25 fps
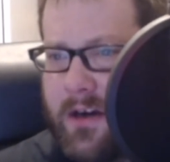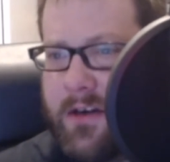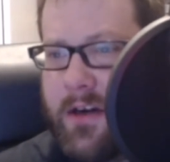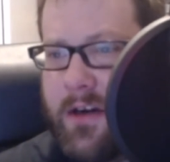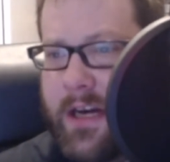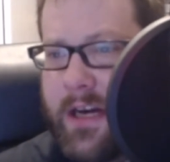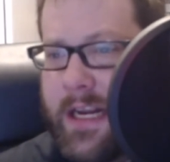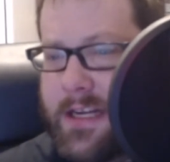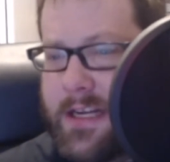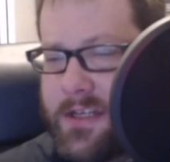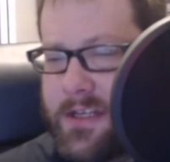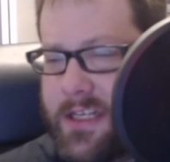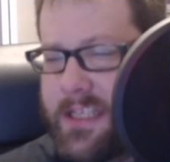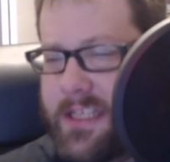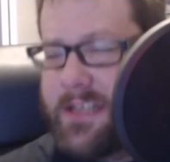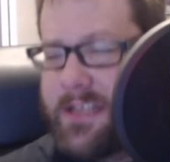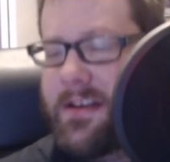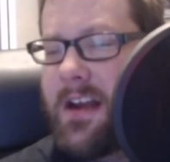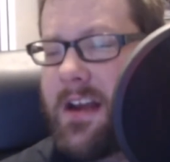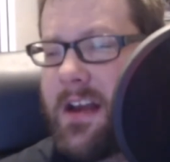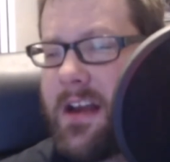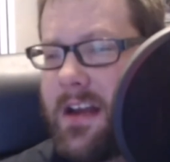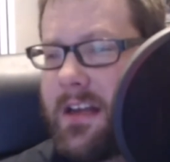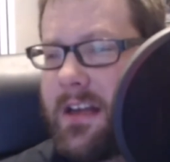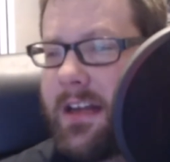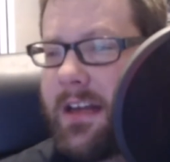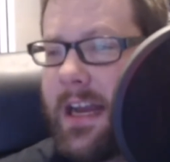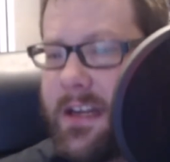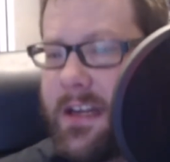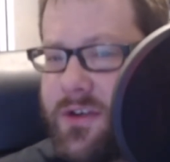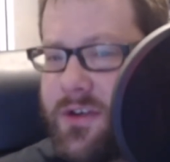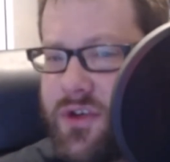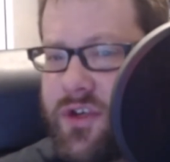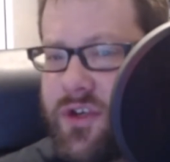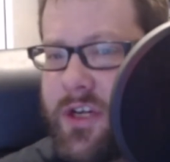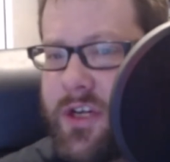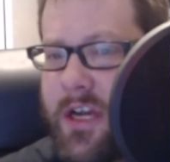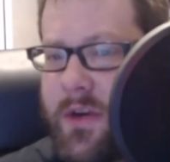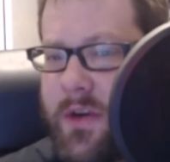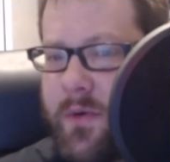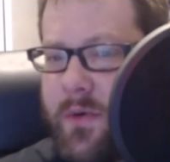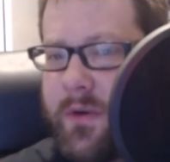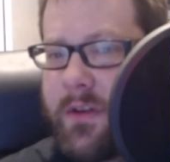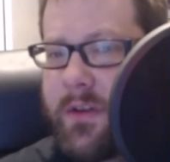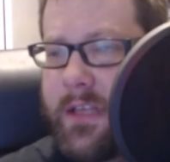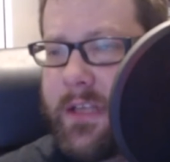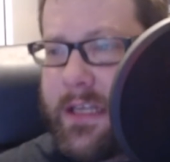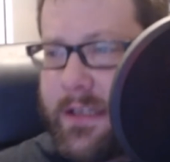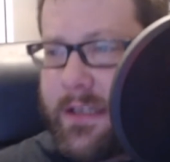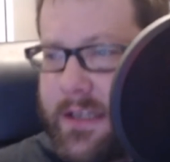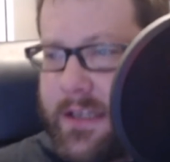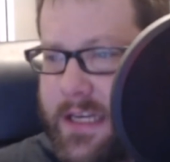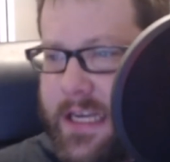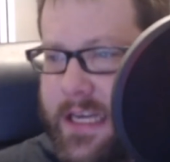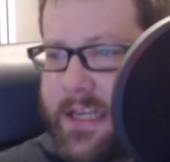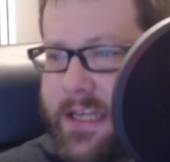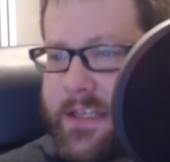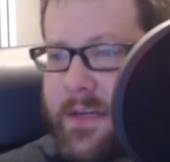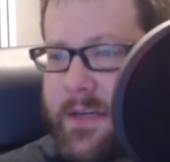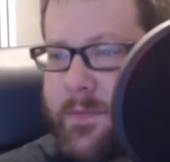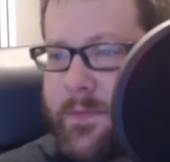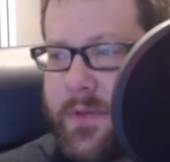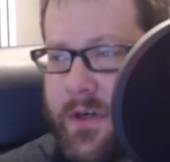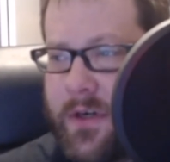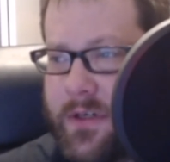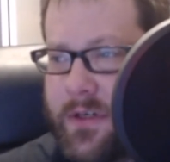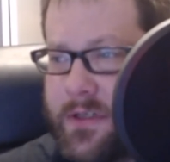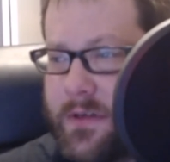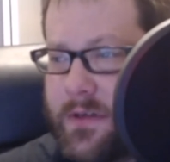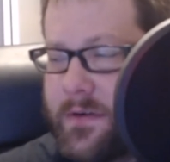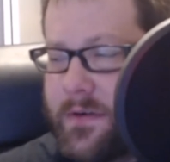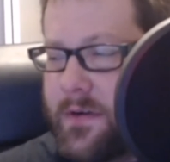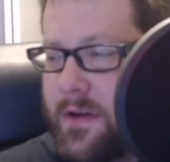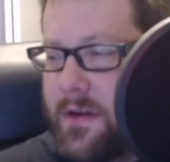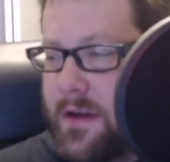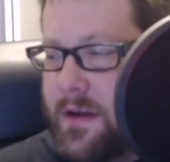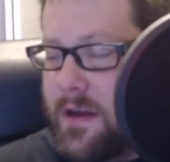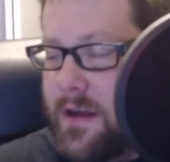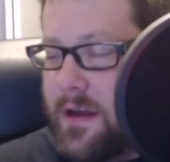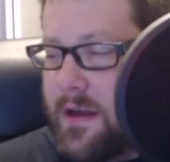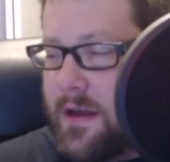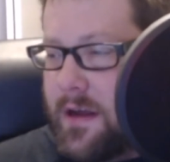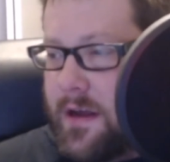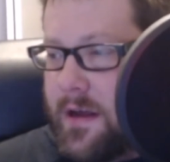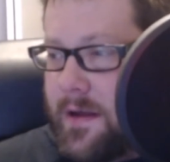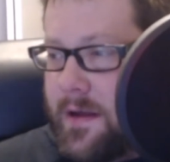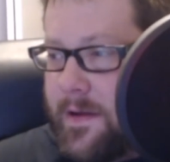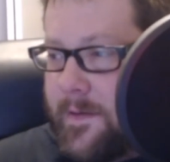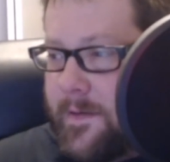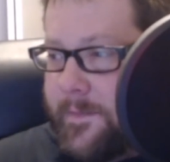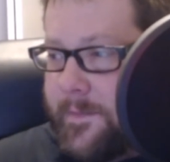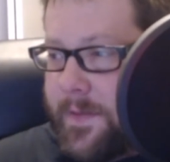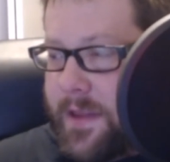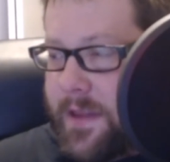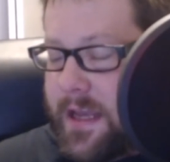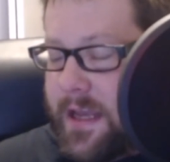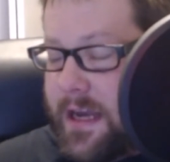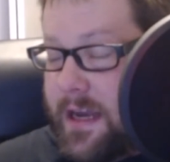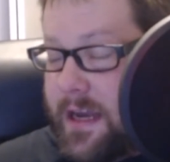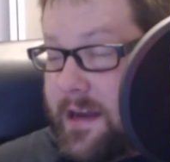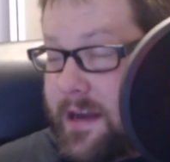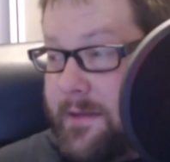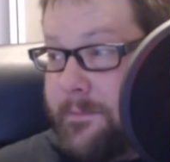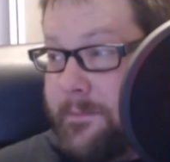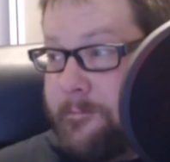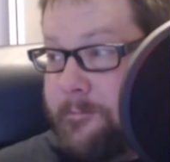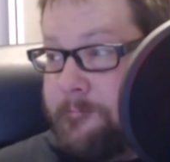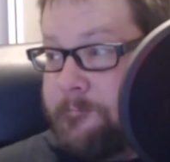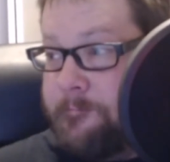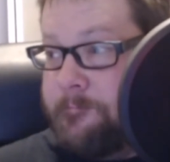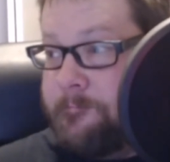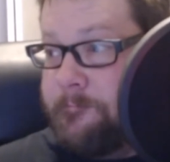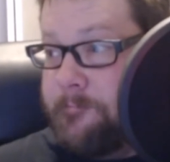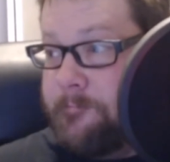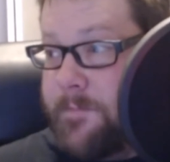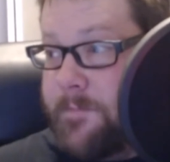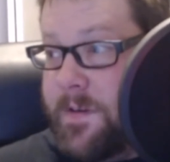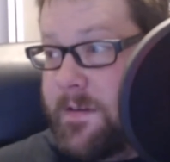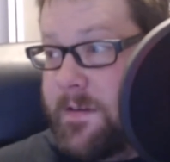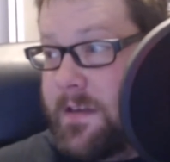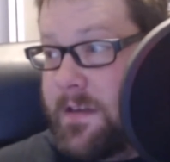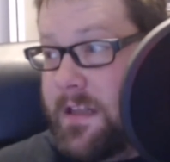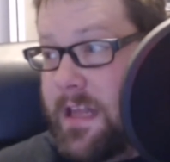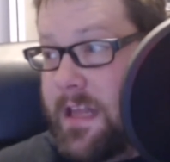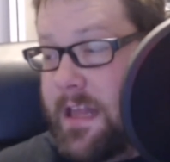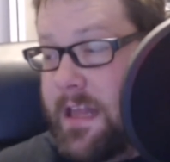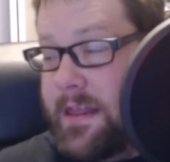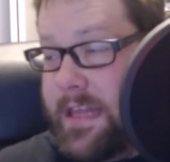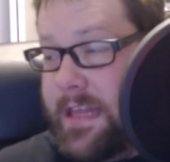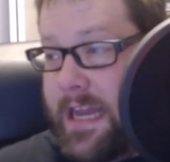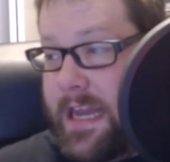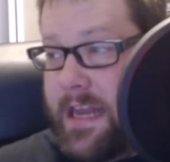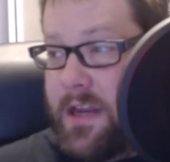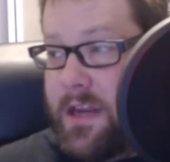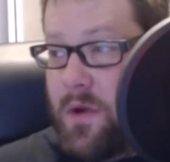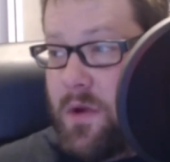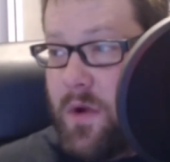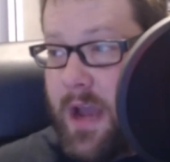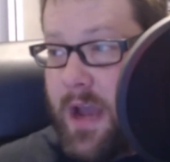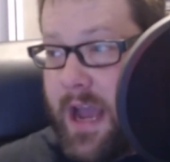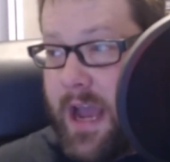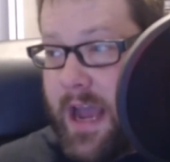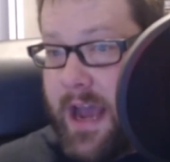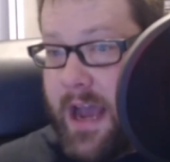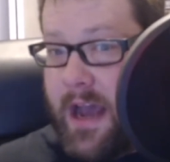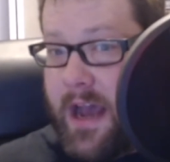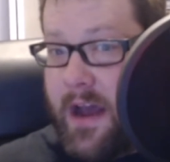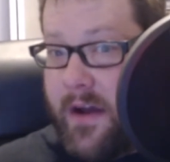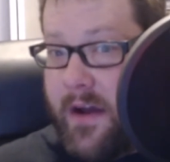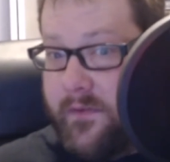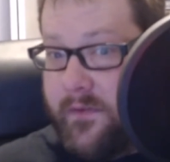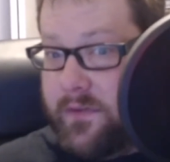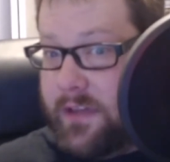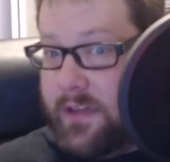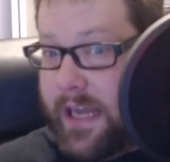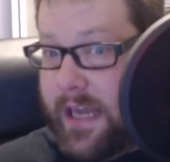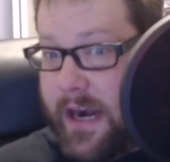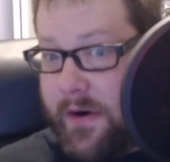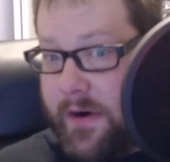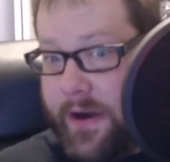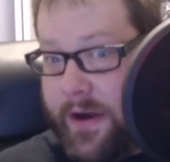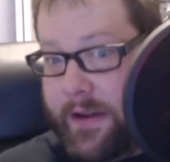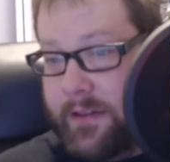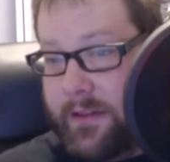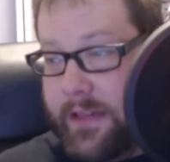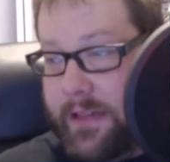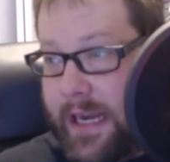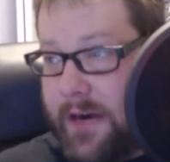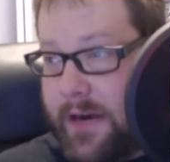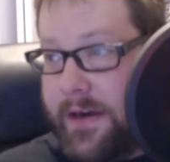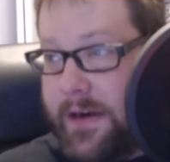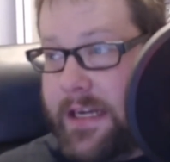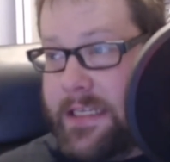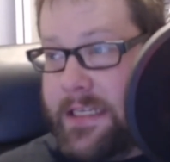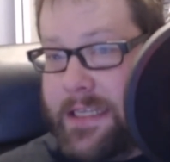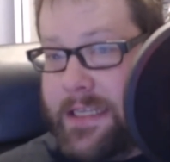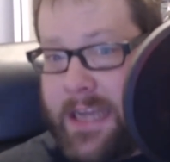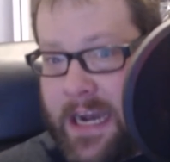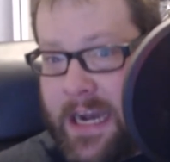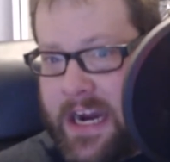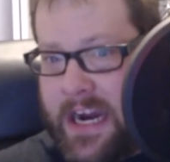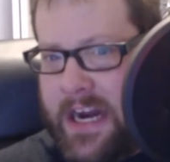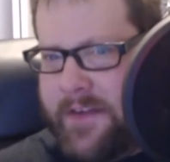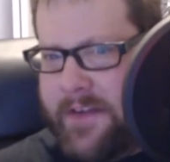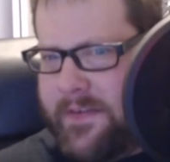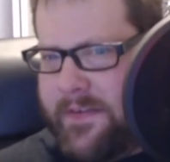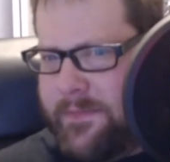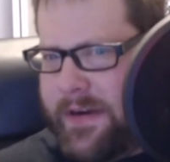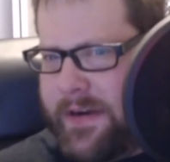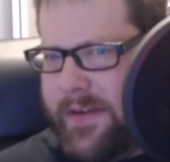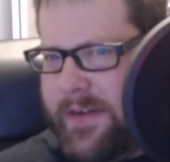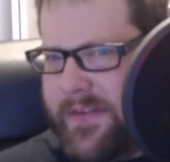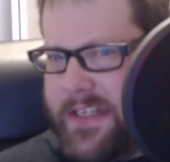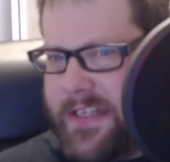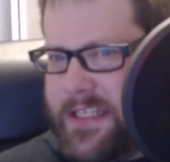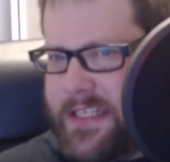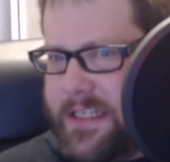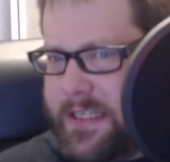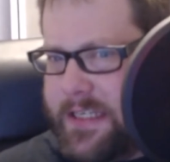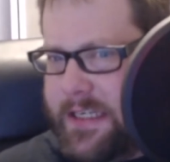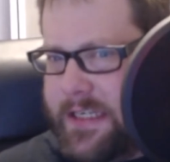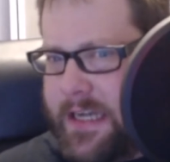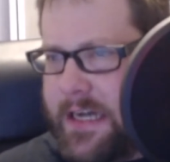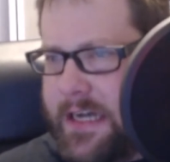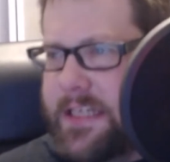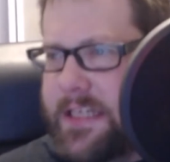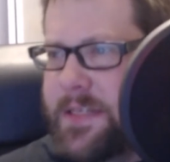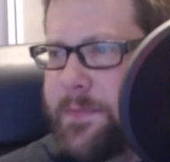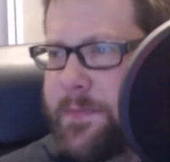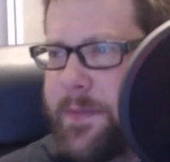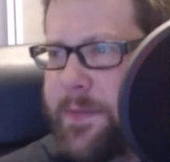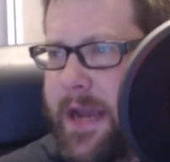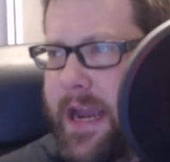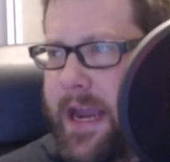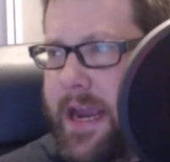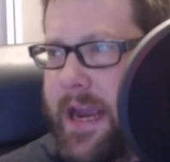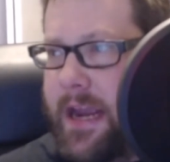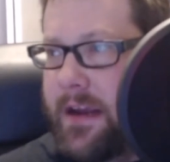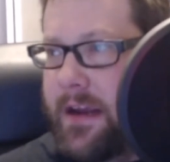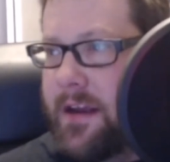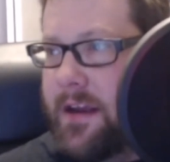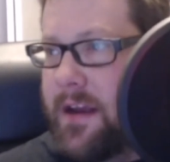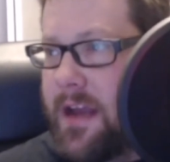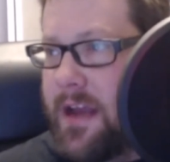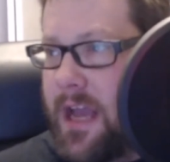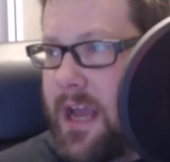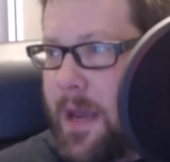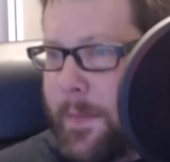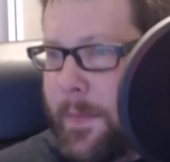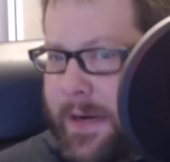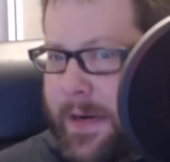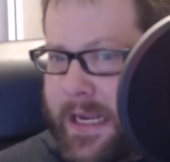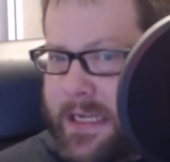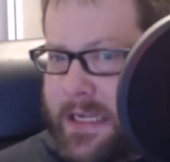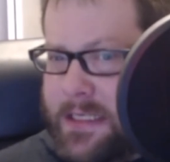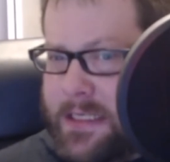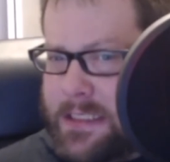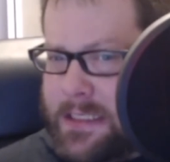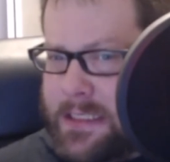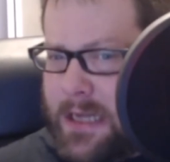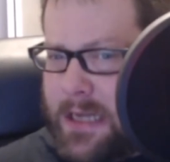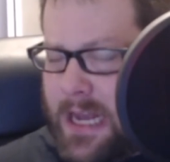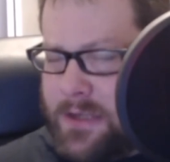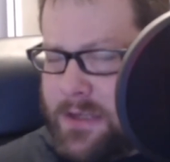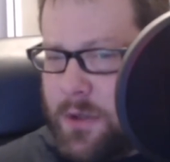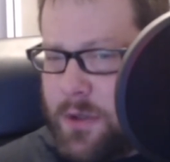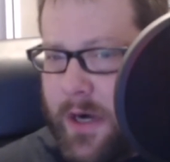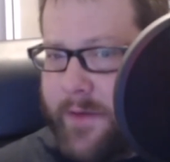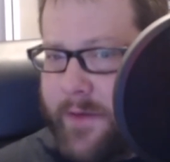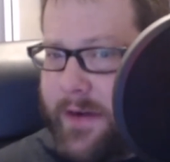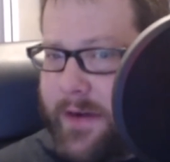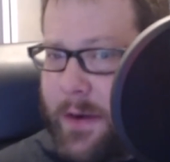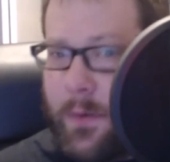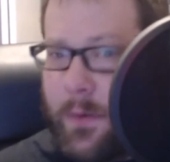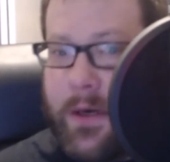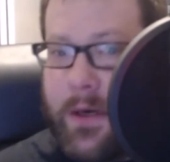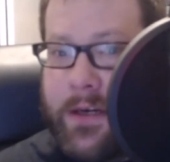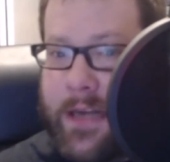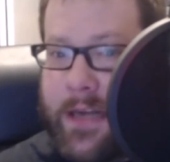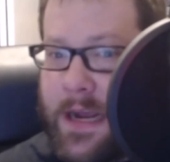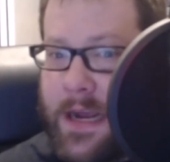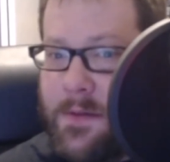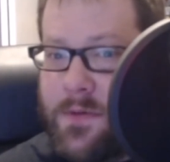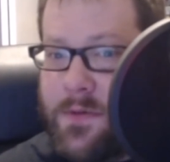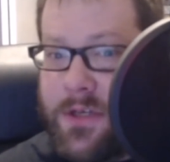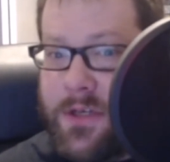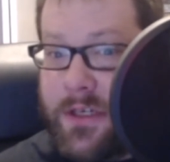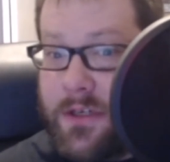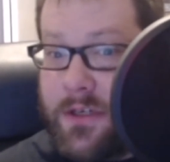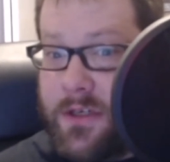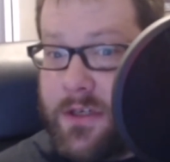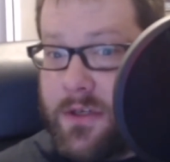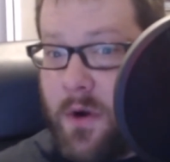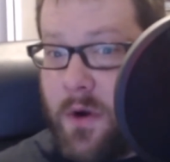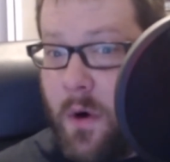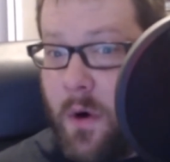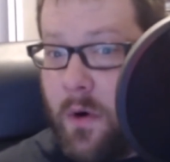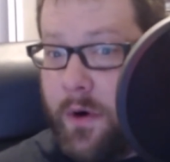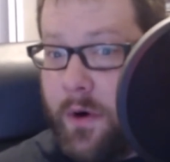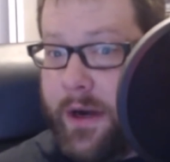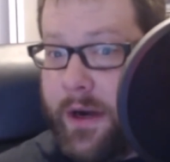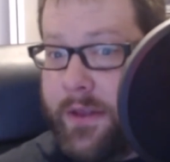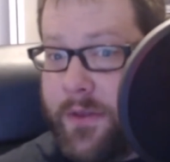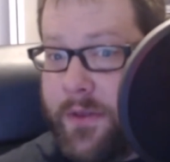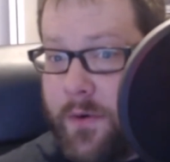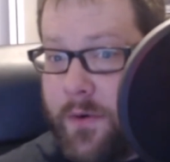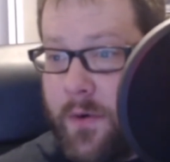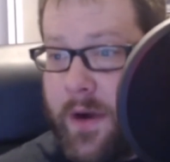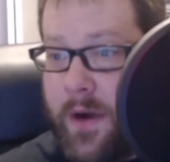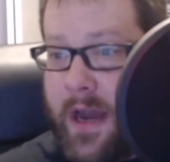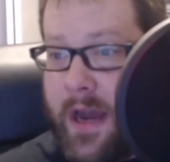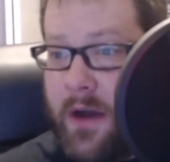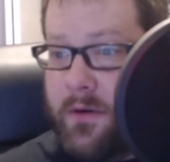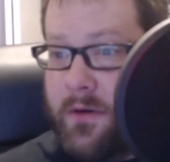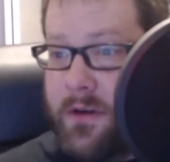He's just a genuinely decent person. And then you have Larry. Larry is kind of a bit of a scuzzbag, but he's a sort of a redemption story throughout.